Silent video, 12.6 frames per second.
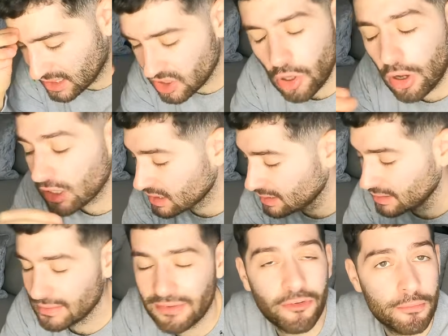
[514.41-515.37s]
it
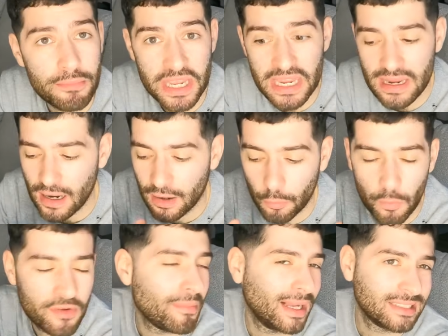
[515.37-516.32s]
starts, for me,
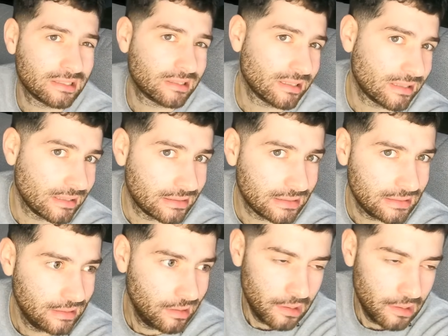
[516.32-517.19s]
with Manchester City.